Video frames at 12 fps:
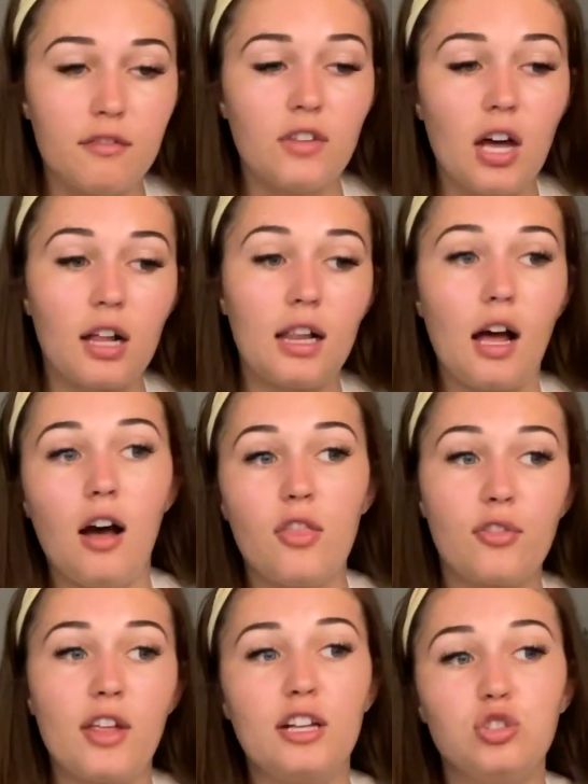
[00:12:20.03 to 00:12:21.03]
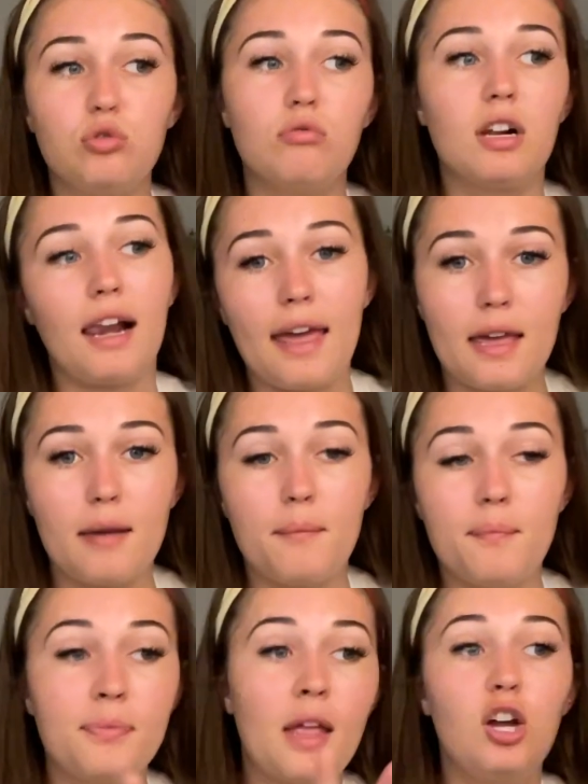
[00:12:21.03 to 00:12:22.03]
the other things you claim
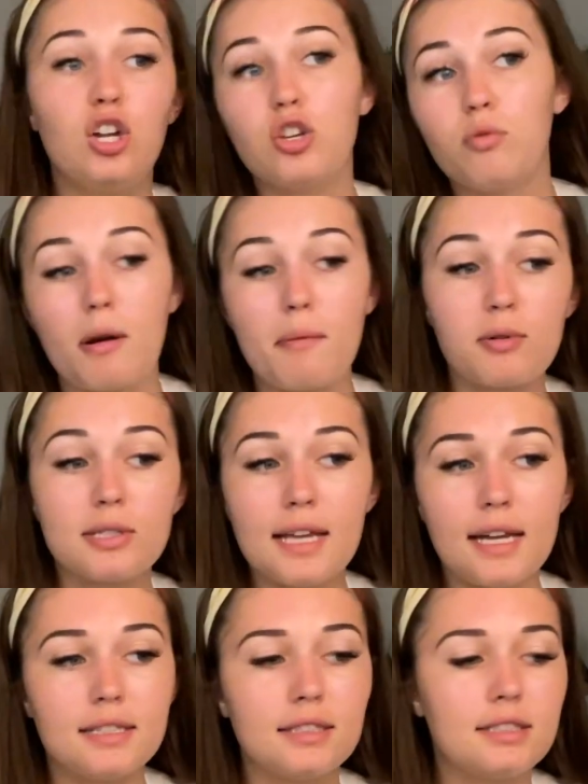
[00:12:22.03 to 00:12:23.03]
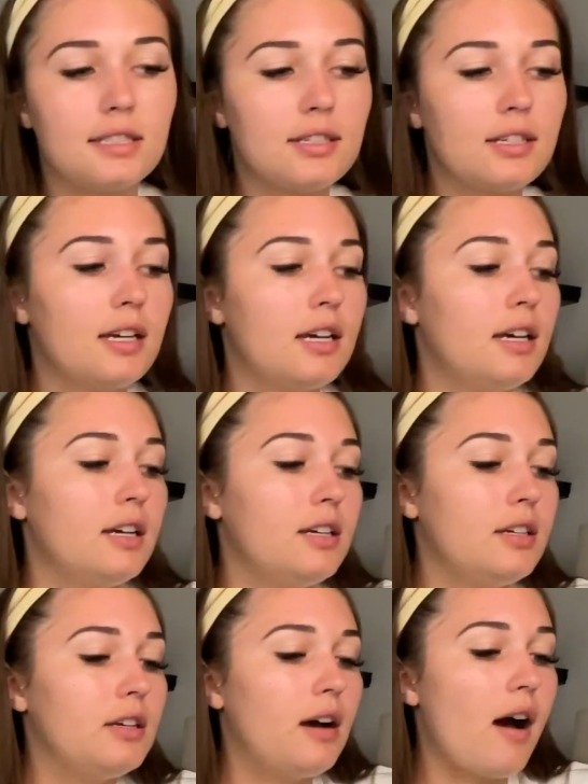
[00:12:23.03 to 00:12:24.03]
you represent.
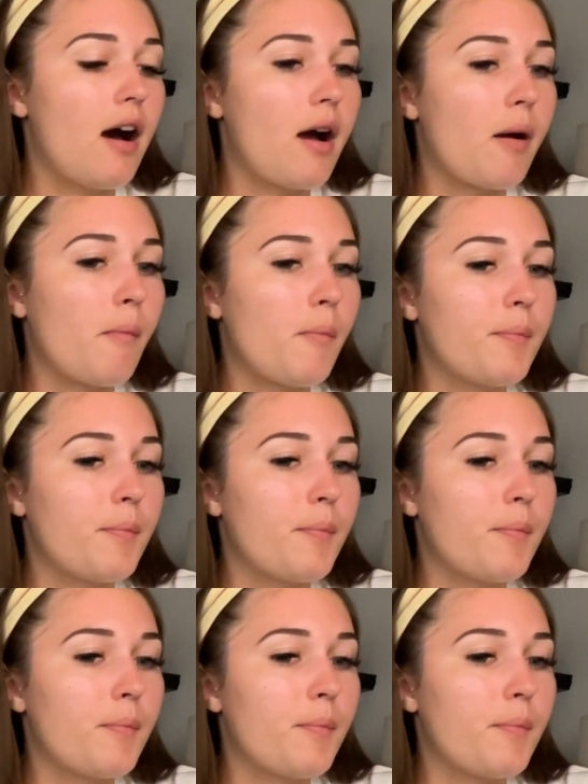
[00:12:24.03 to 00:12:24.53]
Um,